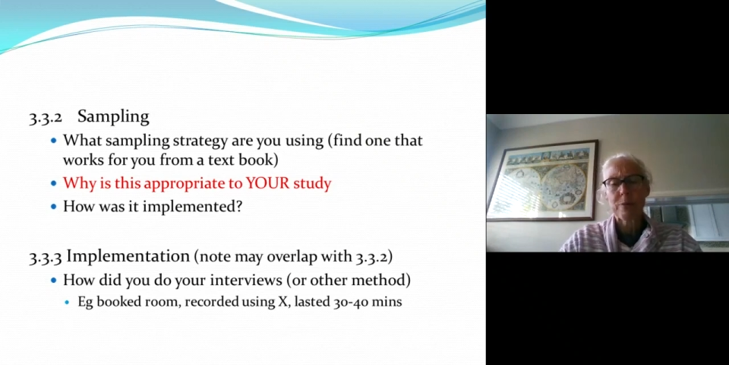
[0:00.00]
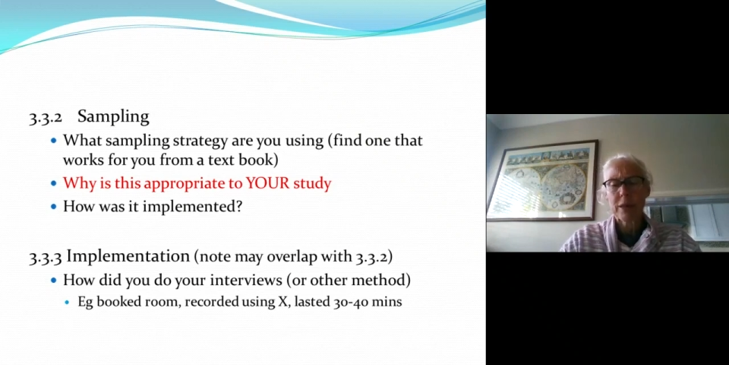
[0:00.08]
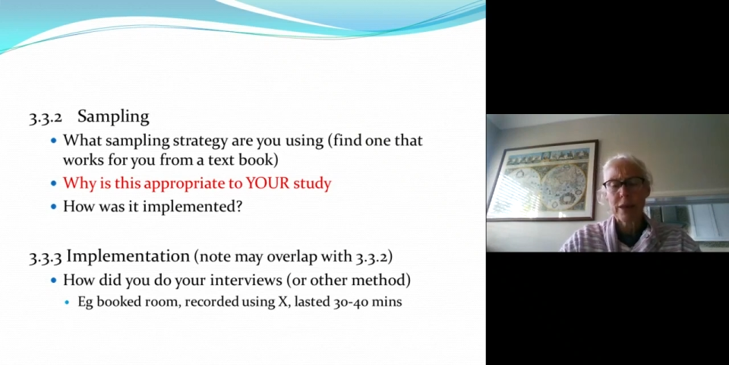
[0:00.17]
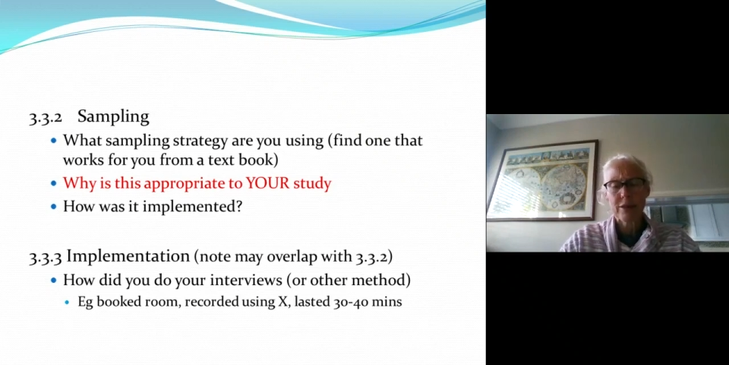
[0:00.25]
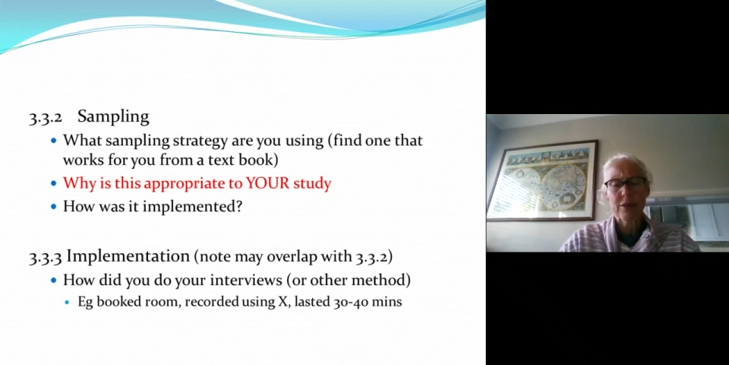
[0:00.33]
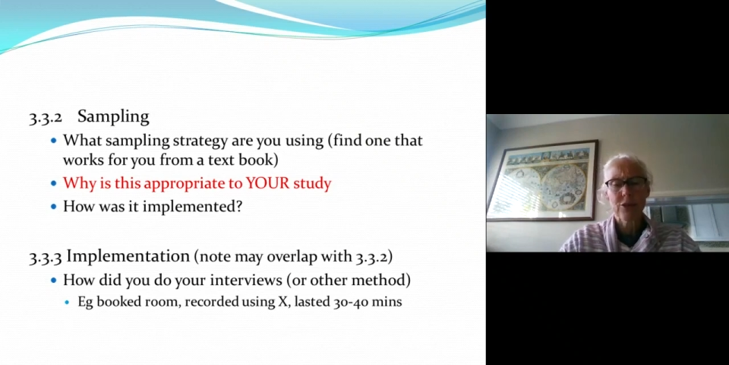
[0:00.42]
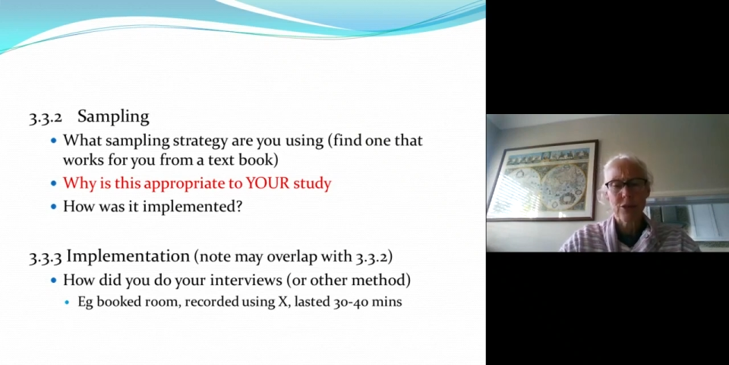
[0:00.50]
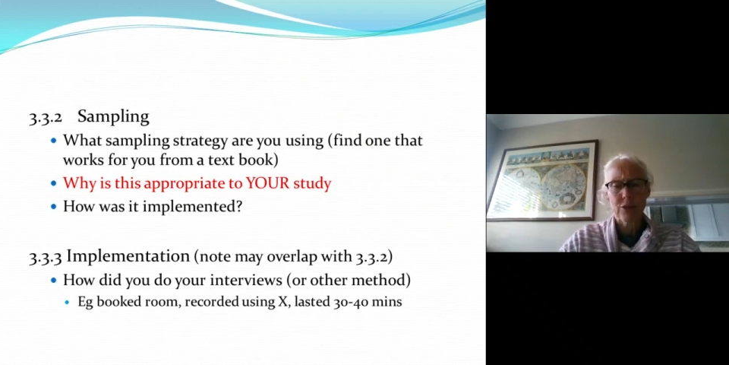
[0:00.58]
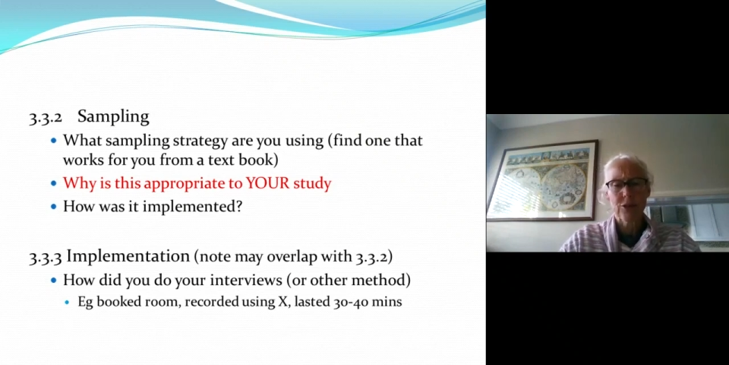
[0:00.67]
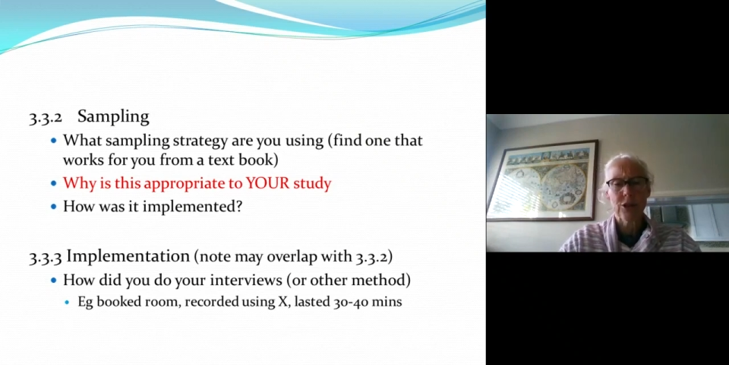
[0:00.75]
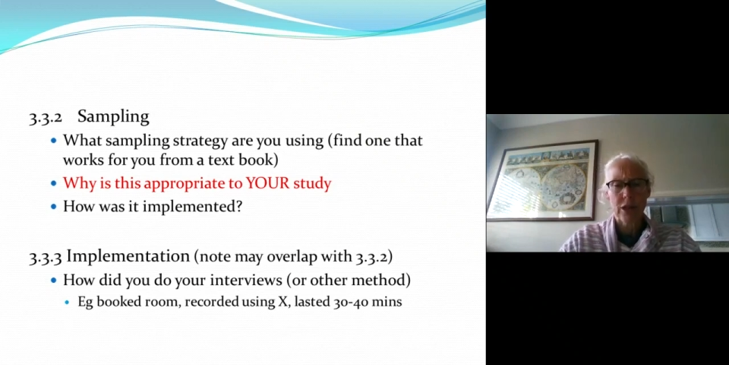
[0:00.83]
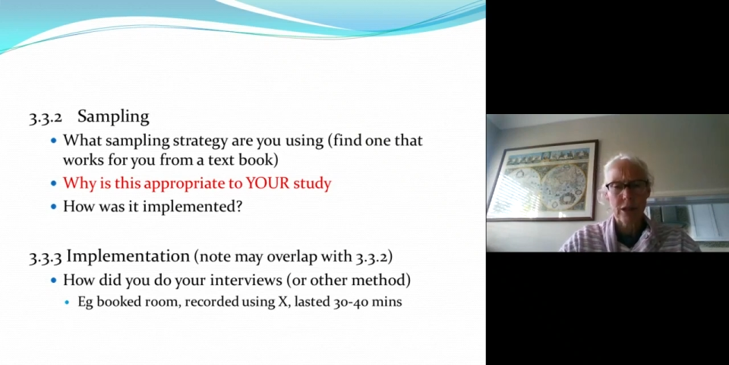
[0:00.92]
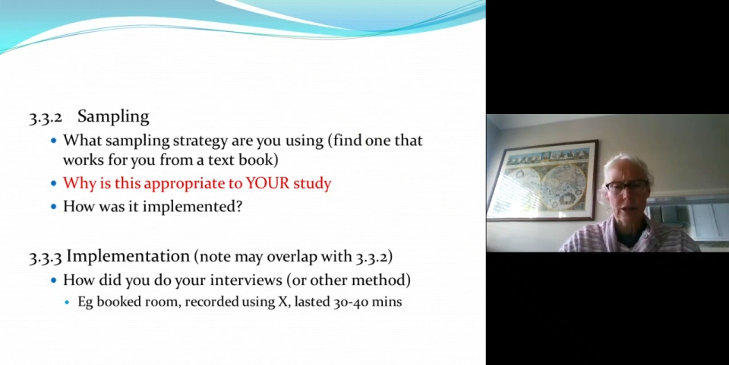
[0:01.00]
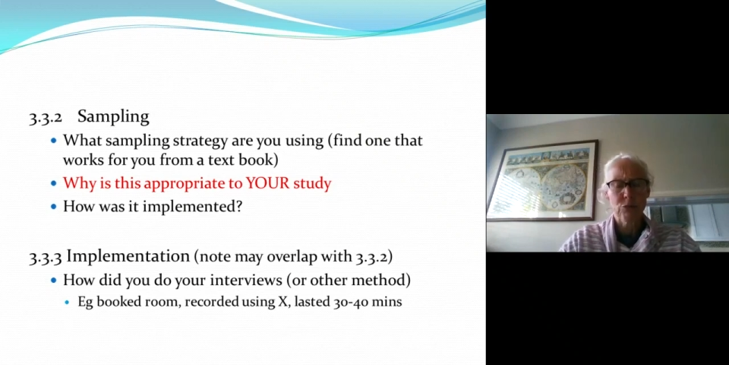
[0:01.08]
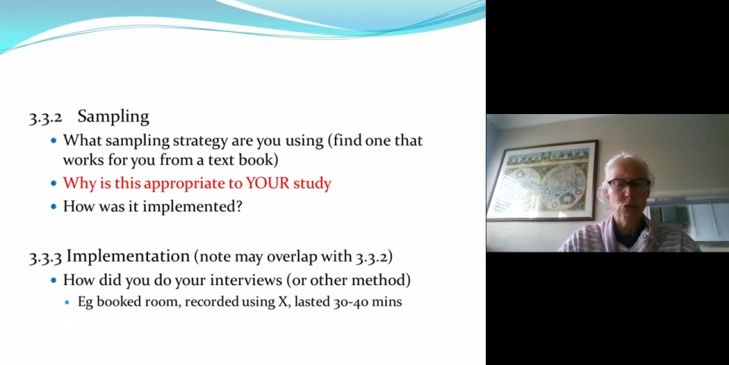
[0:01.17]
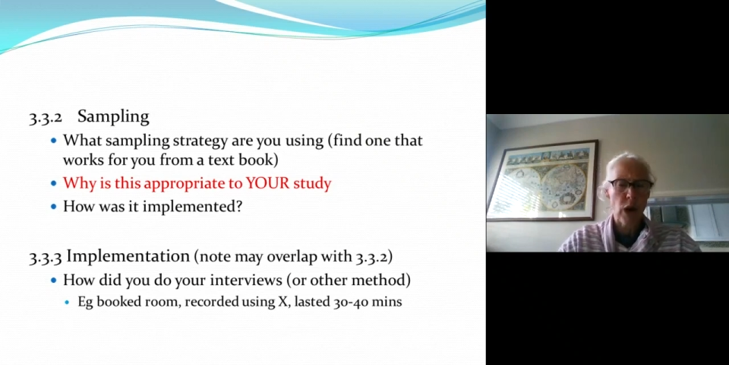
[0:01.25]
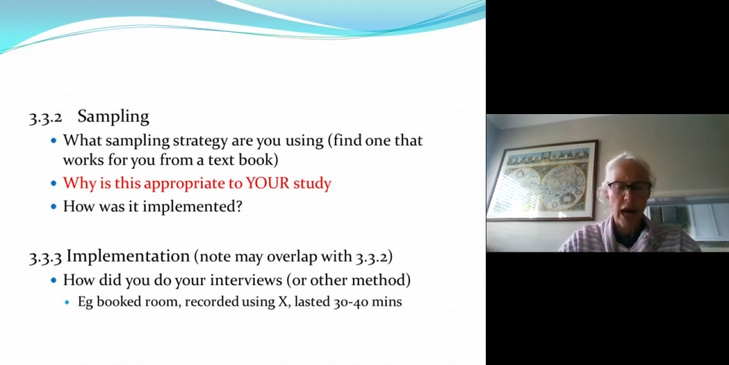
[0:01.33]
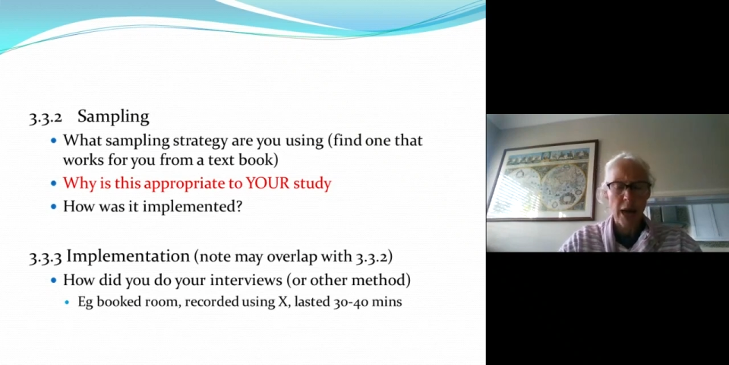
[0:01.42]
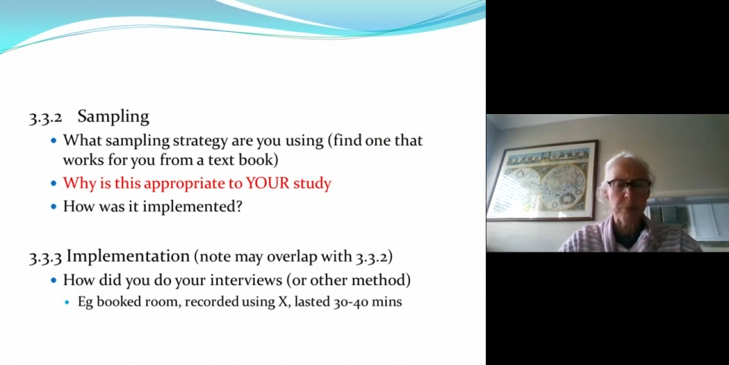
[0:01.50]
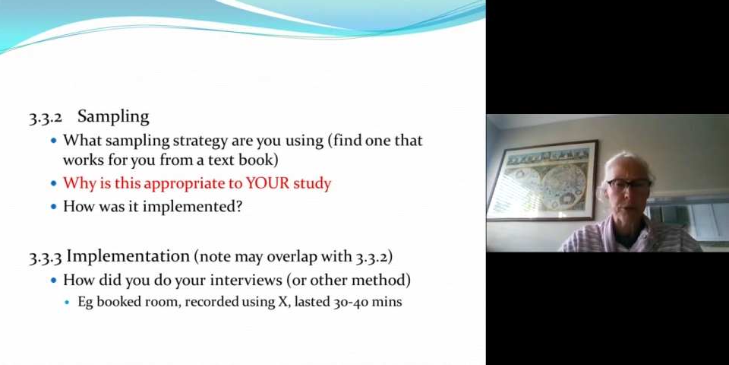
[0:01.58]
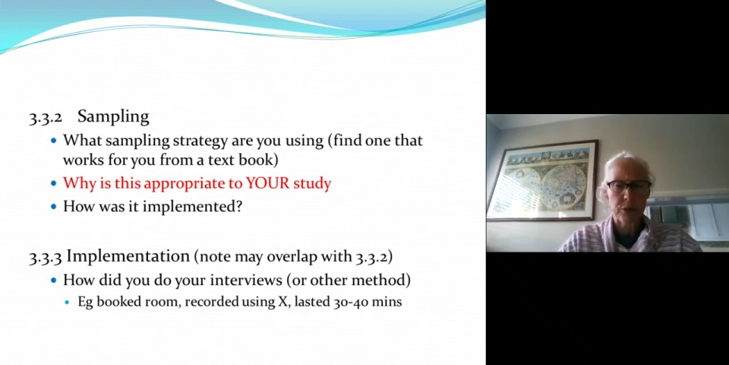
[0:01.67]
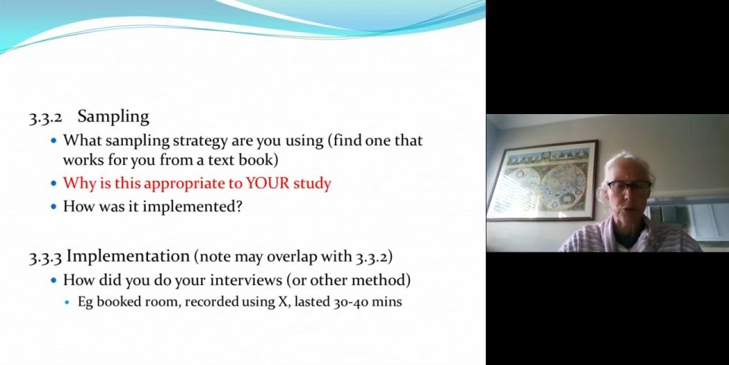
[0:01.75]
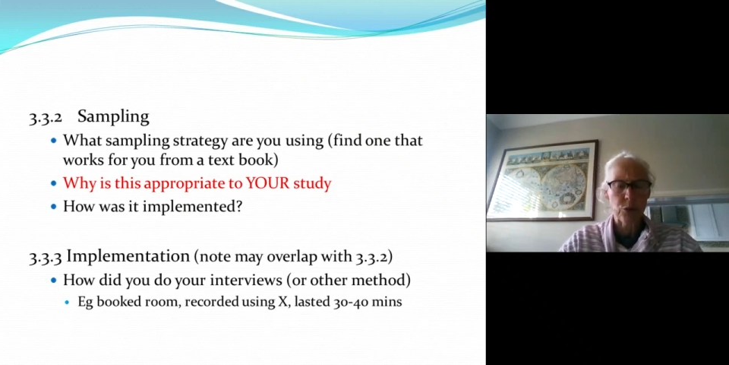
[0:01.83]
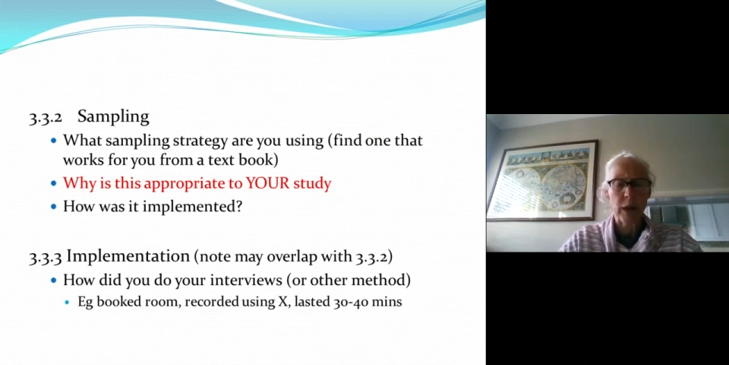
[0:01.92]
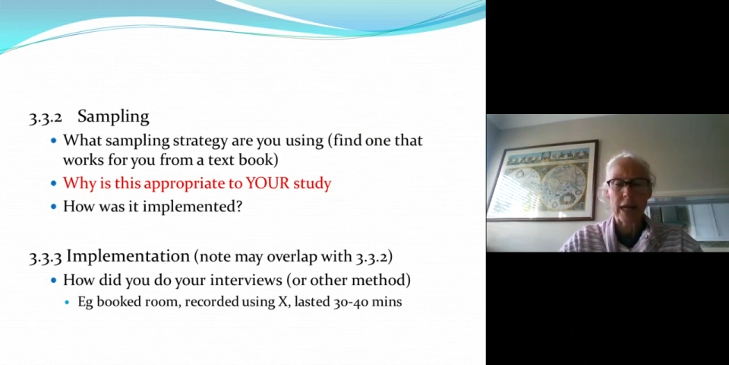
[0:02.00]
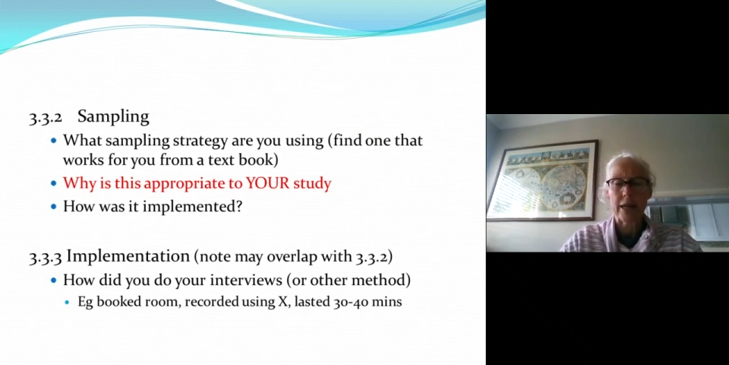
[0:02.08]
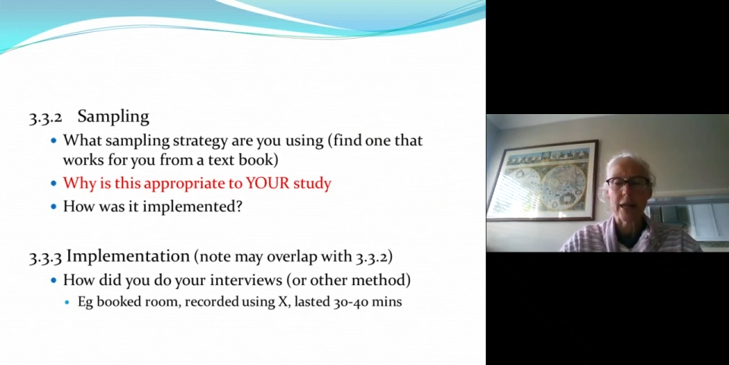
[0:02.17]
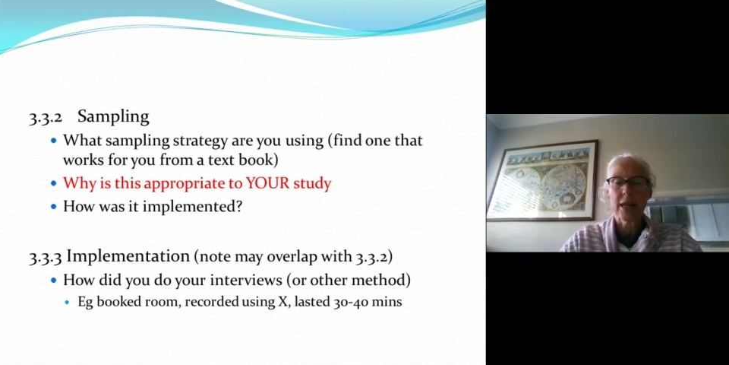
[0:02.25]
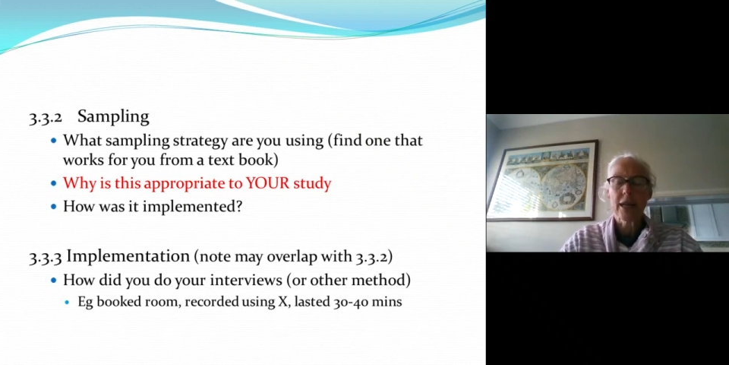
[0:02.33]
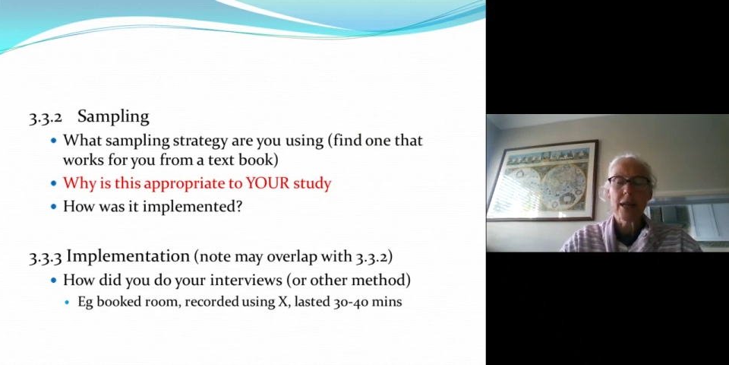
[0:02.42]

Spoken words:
This is just, what happened when.